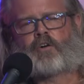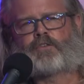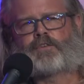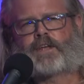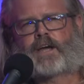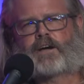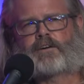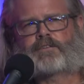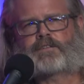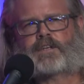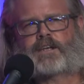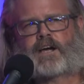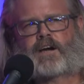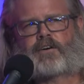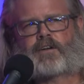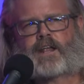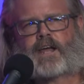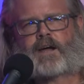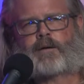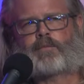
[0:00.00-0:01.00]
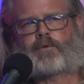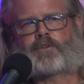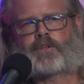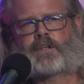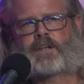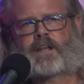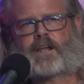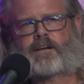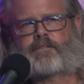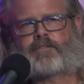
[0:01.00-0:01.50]
downtown
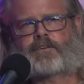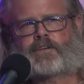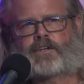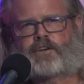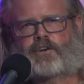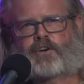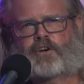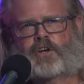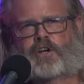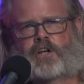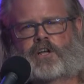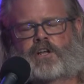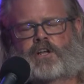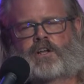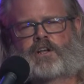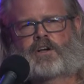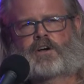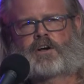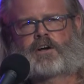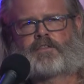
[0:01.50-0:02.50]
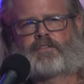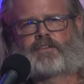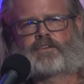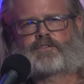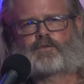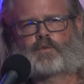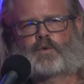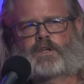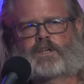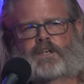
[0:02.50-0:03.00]
Abilene every year on this
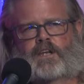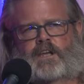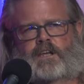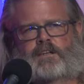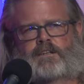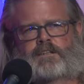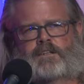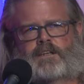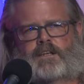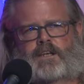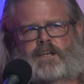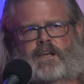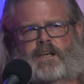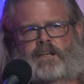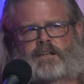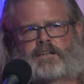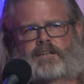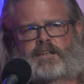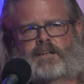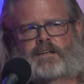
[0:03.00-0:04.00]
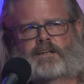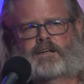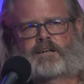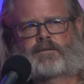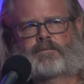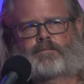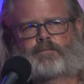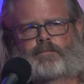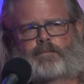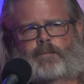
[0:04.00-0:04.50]
weekend. And
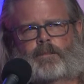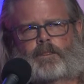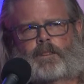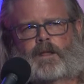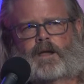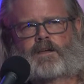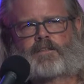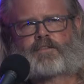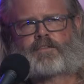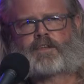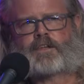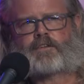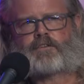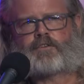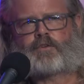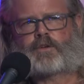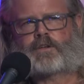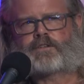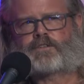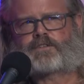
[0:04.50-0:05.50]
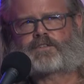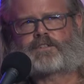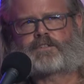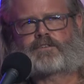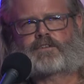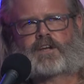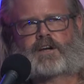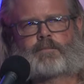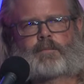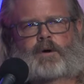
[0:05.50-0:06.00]
I think you can still
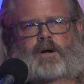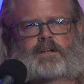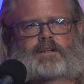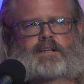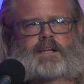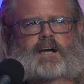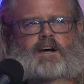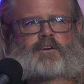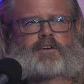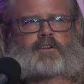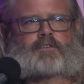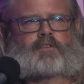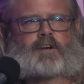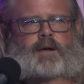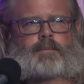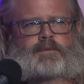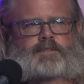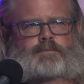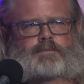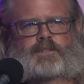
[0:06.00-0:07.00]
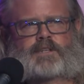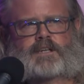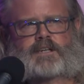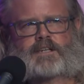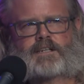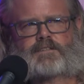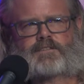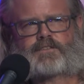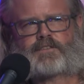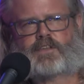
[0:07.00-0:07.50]
come on down and grab some
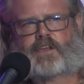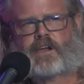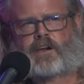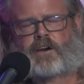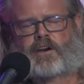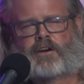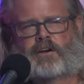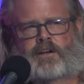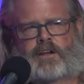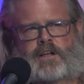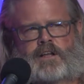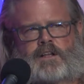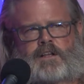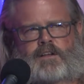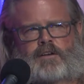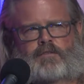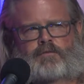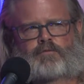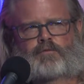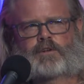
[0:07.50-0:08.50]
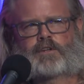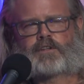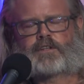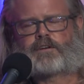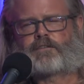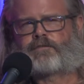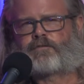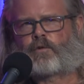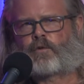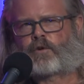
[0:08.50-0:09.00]
tickets. They are really
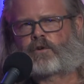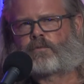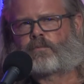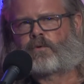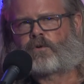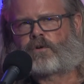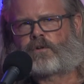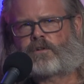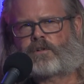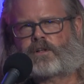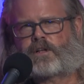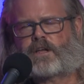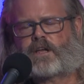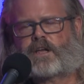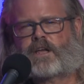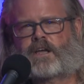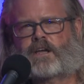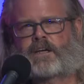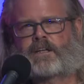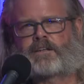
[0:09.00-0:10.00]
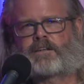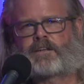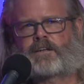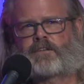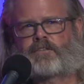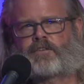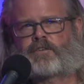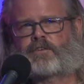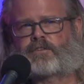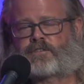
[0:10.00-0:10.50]
affordable, and
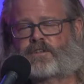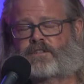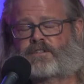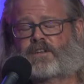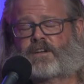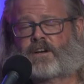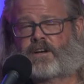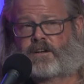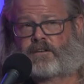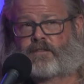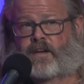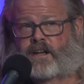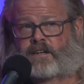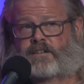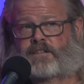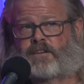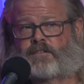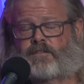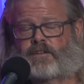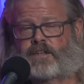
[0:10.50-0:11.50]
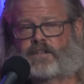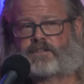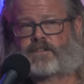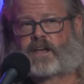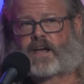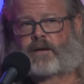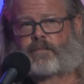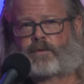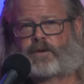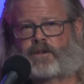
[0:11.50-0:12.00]
there is a ton of activities
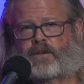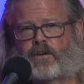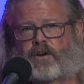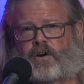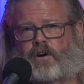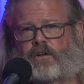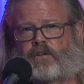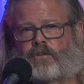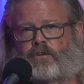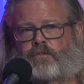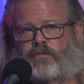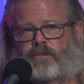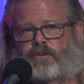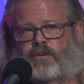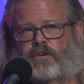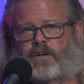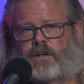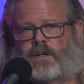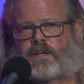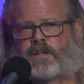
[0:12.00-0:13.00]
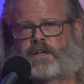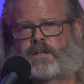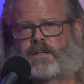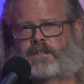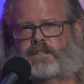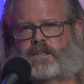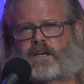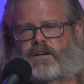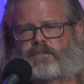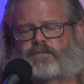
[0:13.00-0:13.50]
happening all over
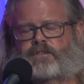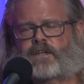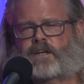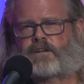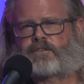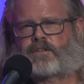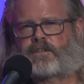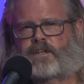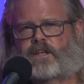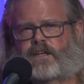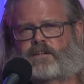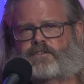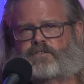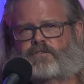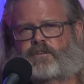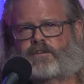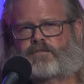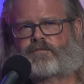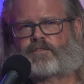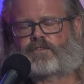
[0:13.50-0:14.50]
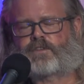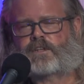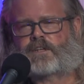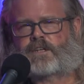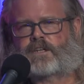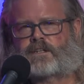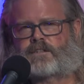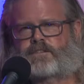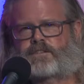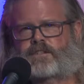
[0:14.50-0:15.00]
downtown today. It's great for the
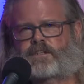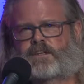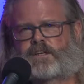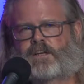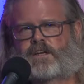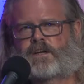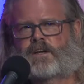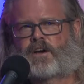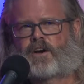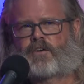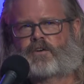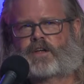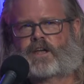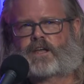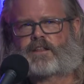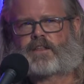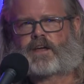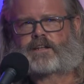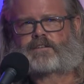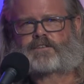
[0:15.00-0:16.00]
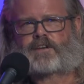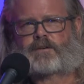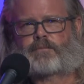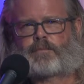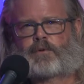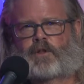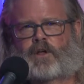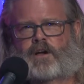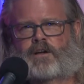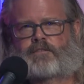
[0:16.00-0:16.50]
kids. Okay, that's our
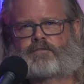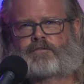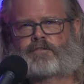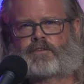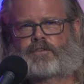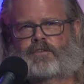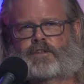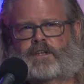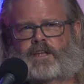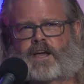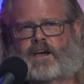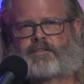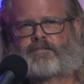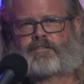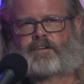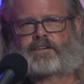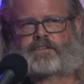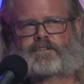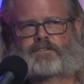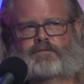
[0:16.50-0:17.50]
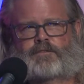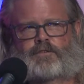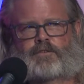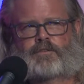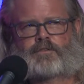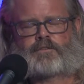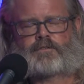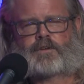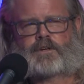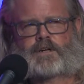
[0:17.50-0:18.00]
plug for the CAF Festival.
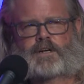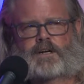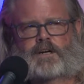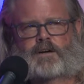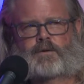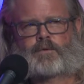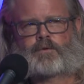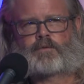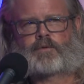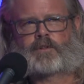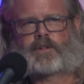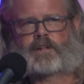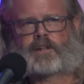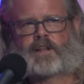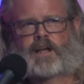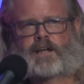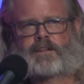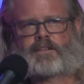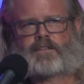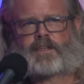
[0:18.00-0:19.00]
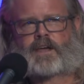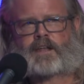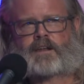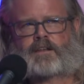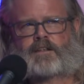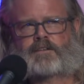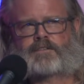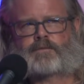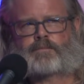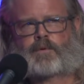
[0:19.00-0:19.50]
We're really glad that that
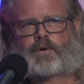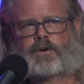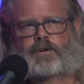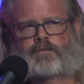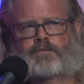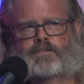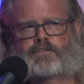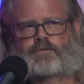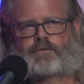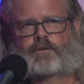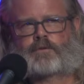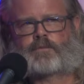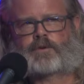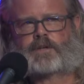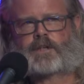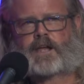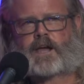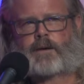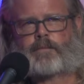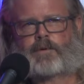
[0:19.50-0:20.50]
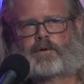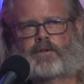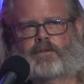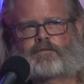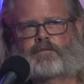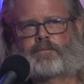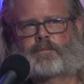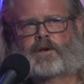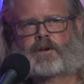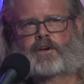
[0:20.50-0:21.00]
is a part of the Storybook Capital of
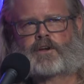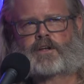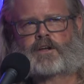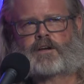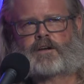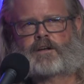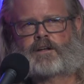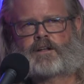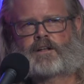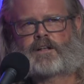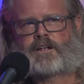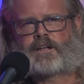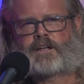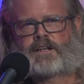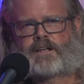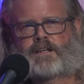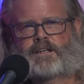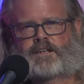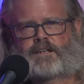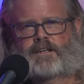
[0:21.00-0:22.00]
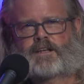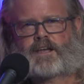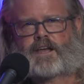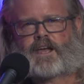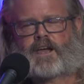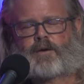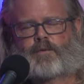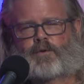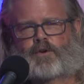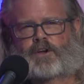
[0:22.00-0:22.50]
America.
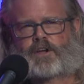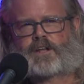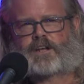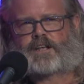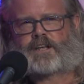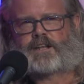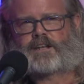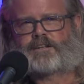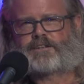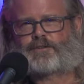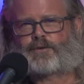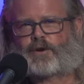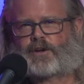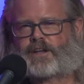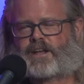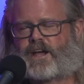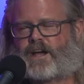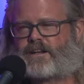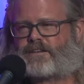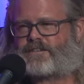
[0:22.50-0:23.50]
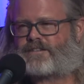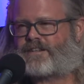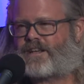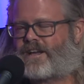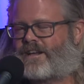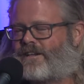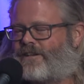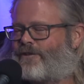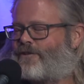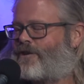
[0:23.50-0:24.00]
And we're going to get into our guest.
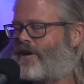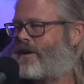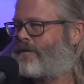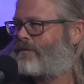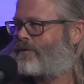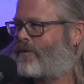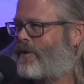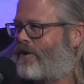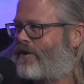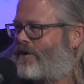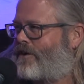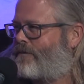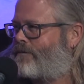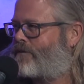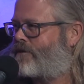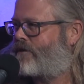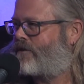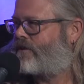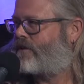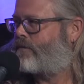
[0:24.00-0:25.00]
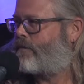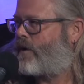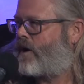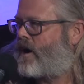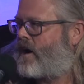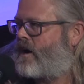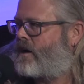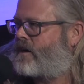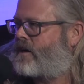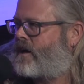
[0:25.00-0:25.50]
Danny Jaymes, welcome to the
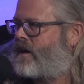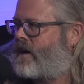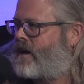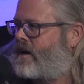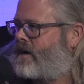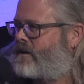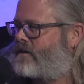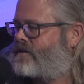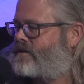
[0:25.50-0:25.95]
podcast.